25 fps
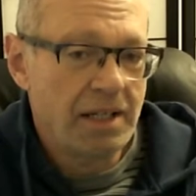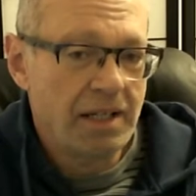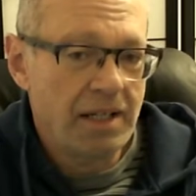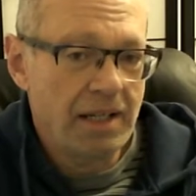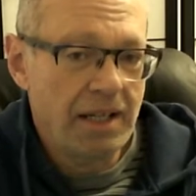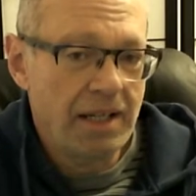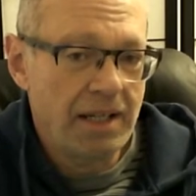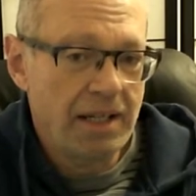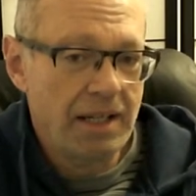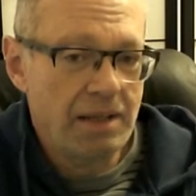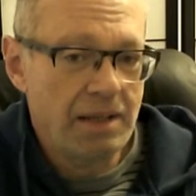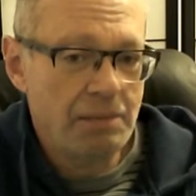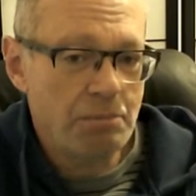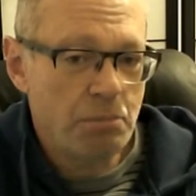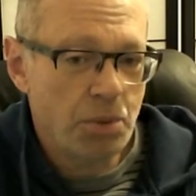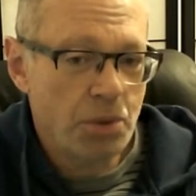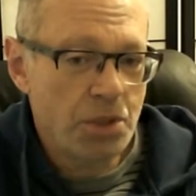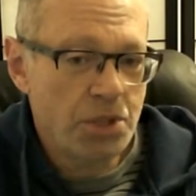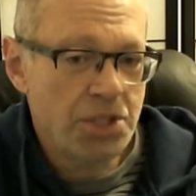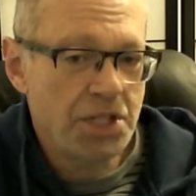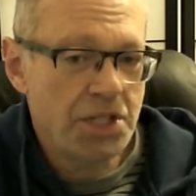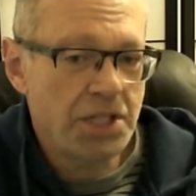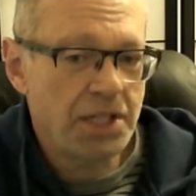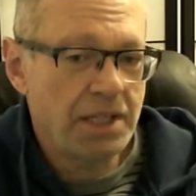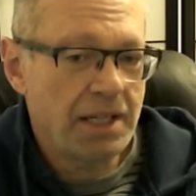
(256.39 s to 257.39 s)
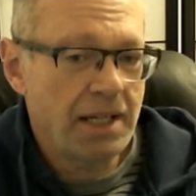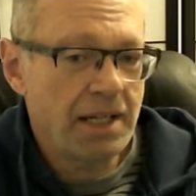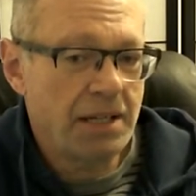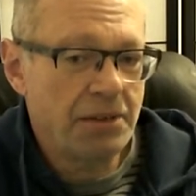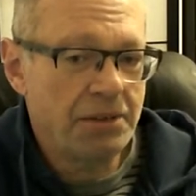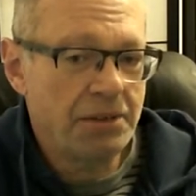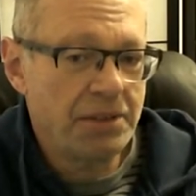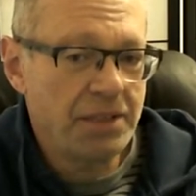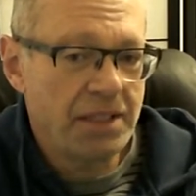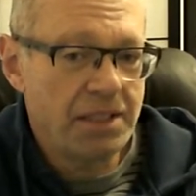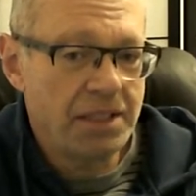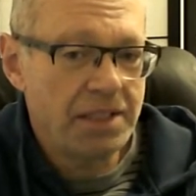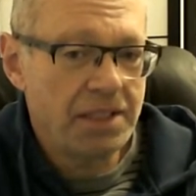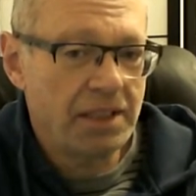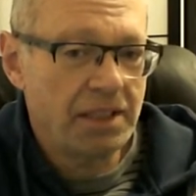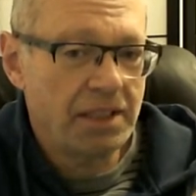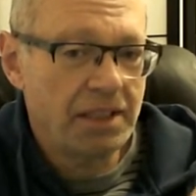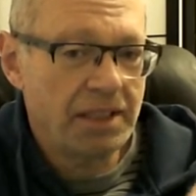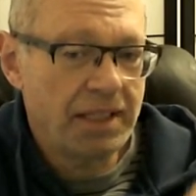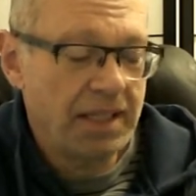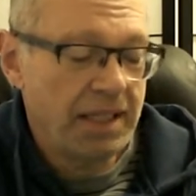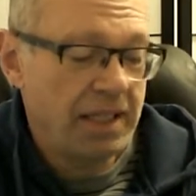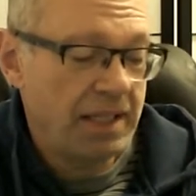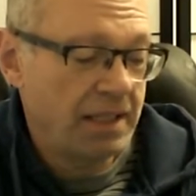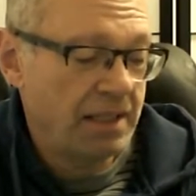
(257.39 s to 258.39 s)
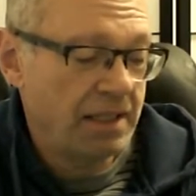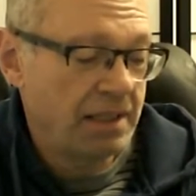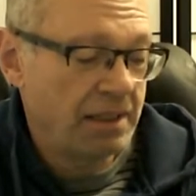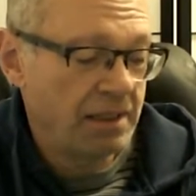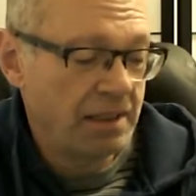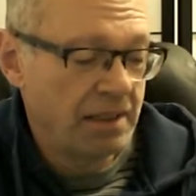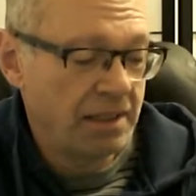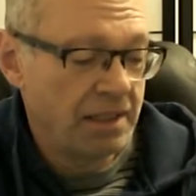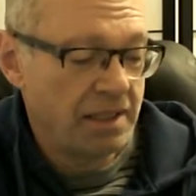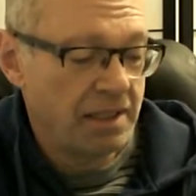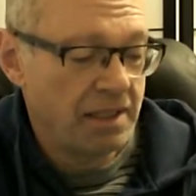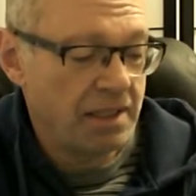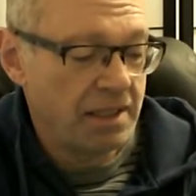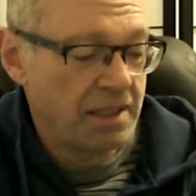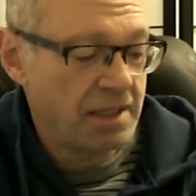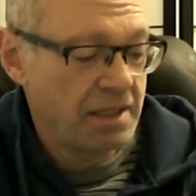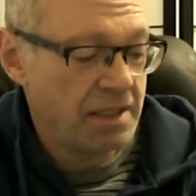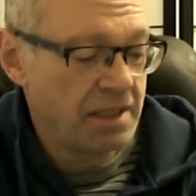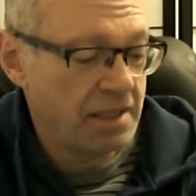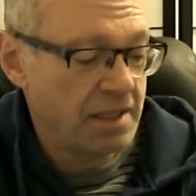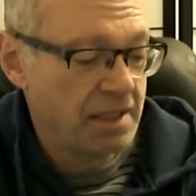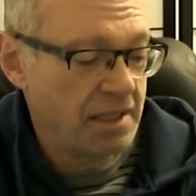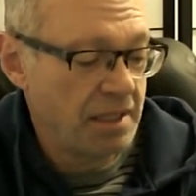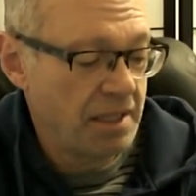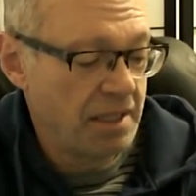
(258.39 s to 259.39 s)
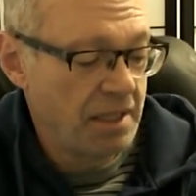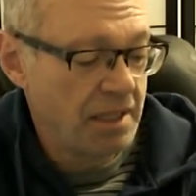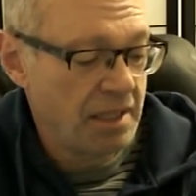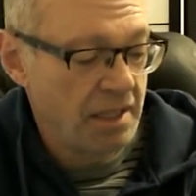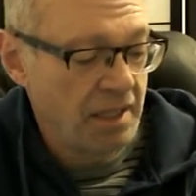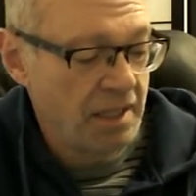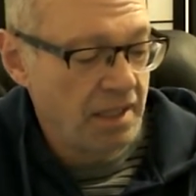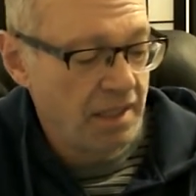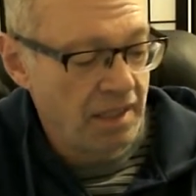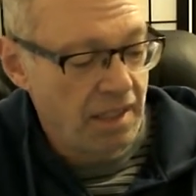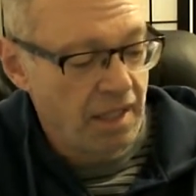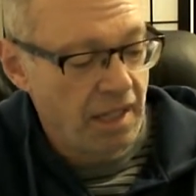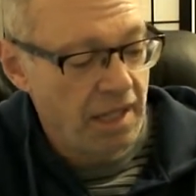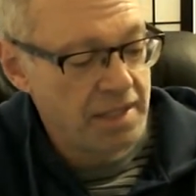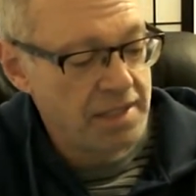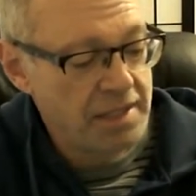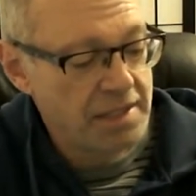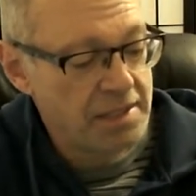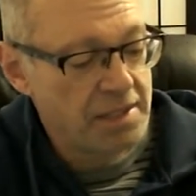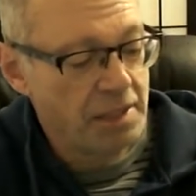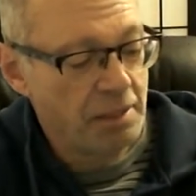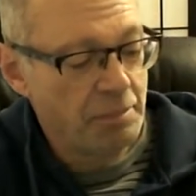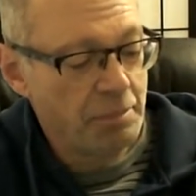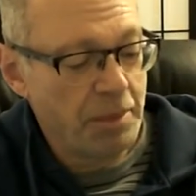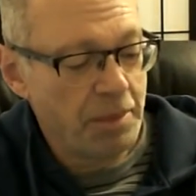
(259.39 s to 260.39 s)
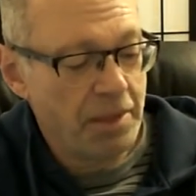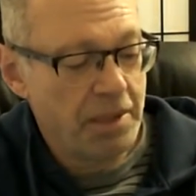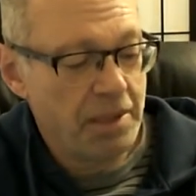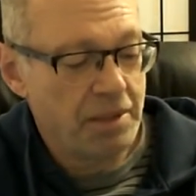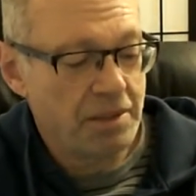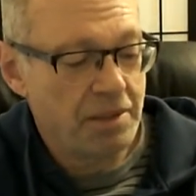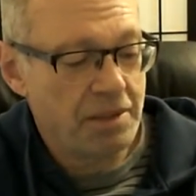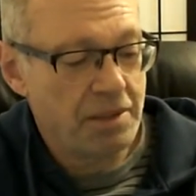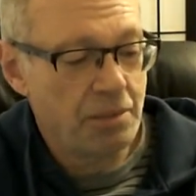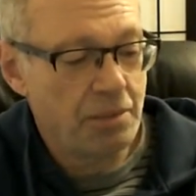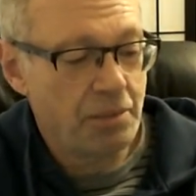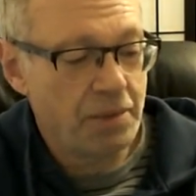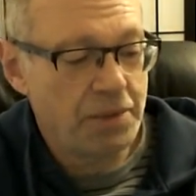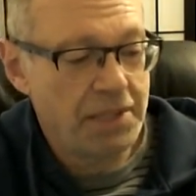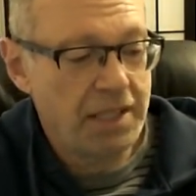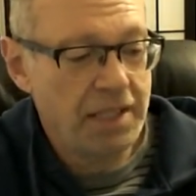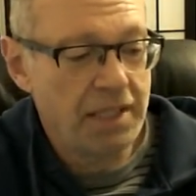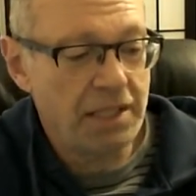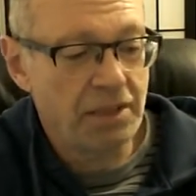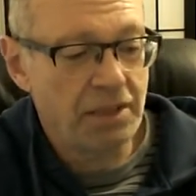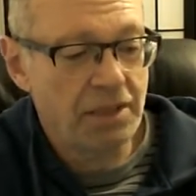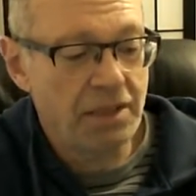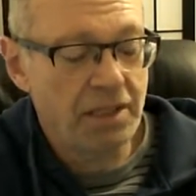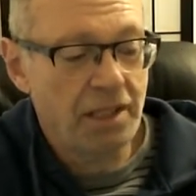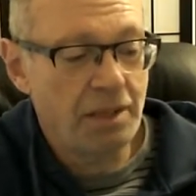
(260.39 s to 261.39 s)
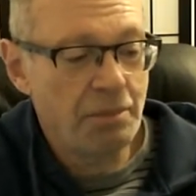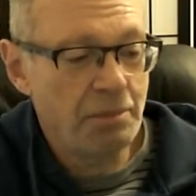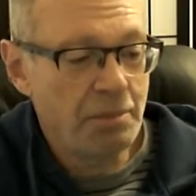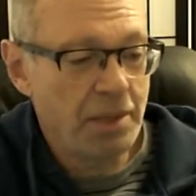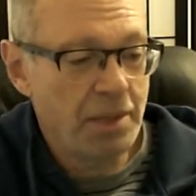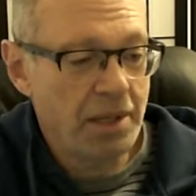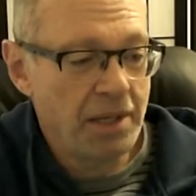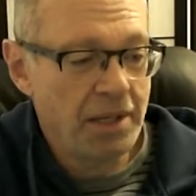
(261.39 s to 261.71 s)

And then push it down until the heel lines up with the heel cup.